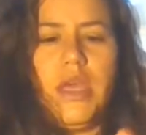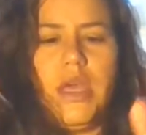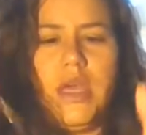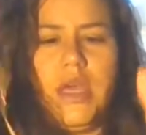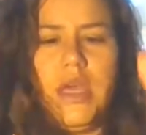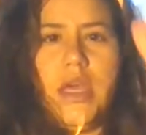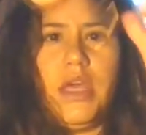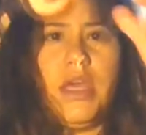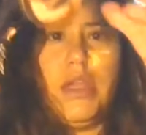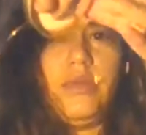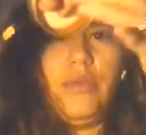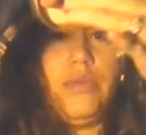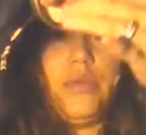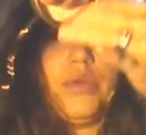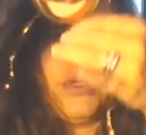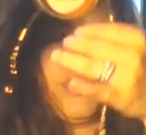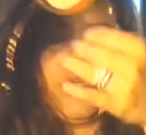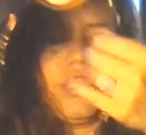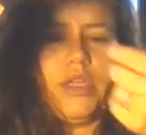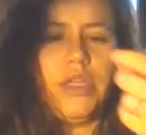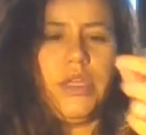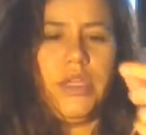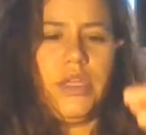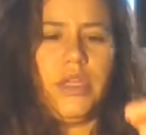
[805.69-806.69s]
and
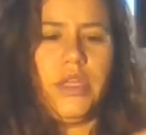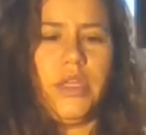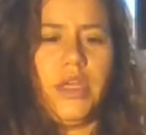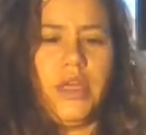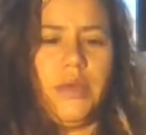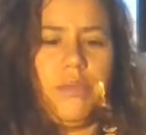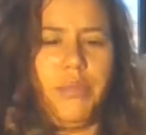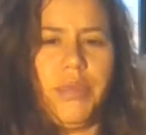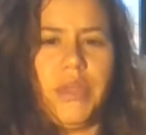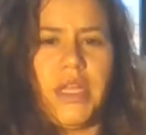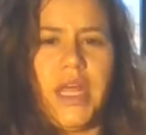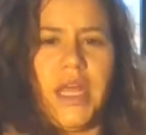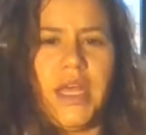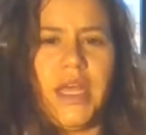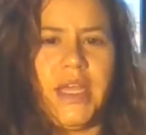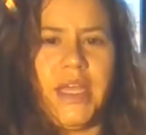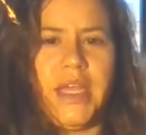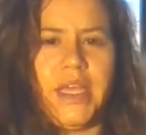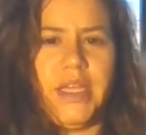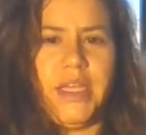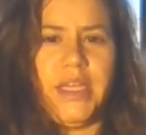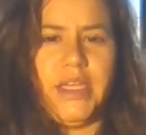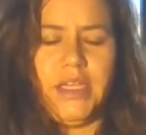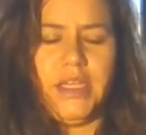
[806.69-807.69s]
we're gonna apply
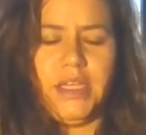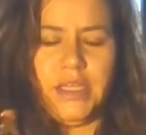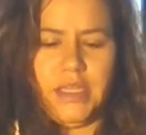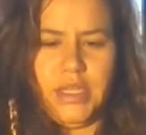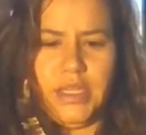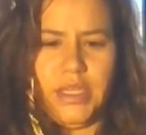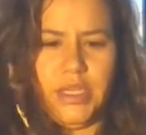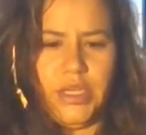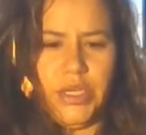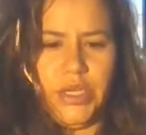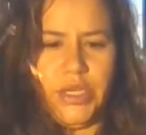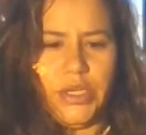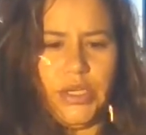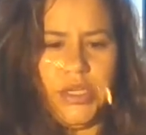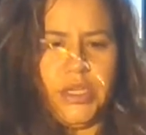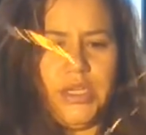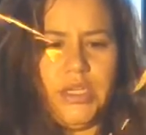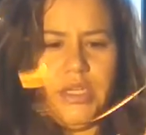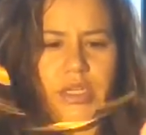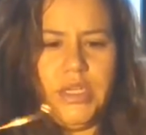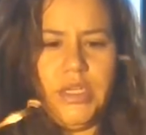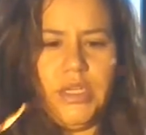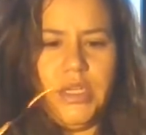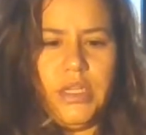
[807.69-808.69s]
it here
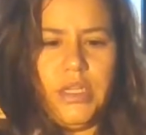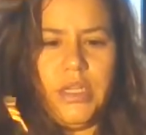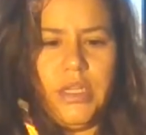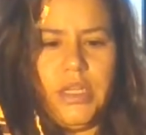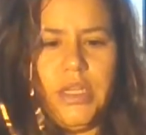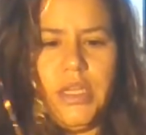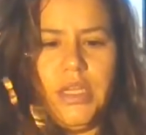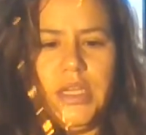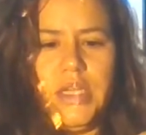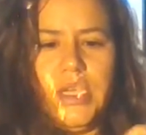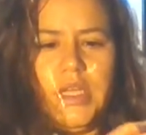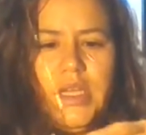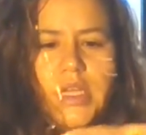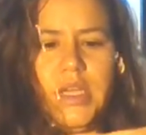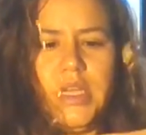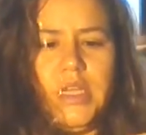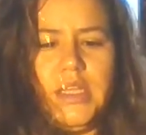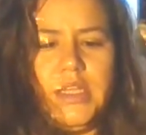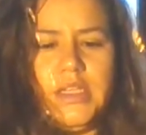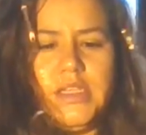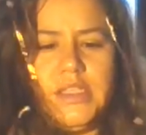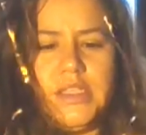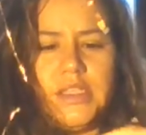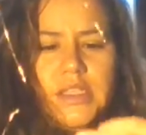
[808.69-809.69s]

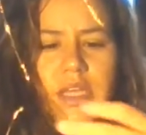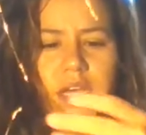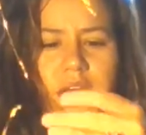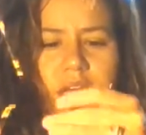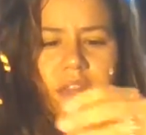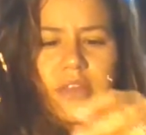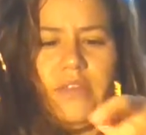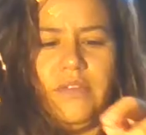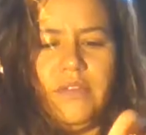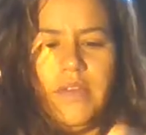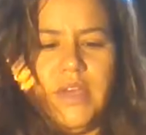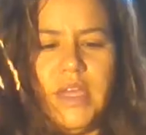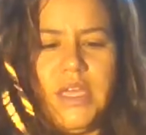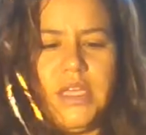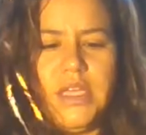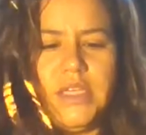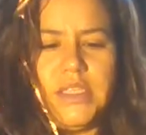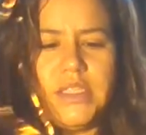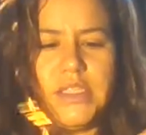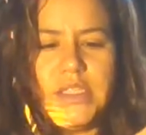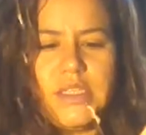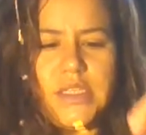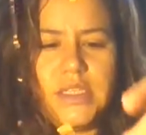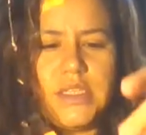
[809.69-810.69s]
inside the
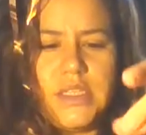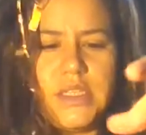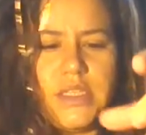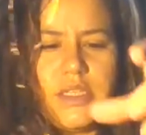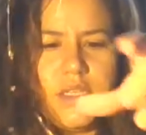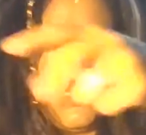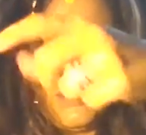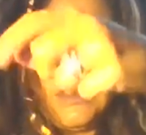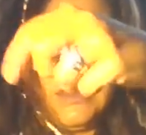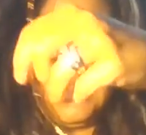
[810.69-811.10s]
base.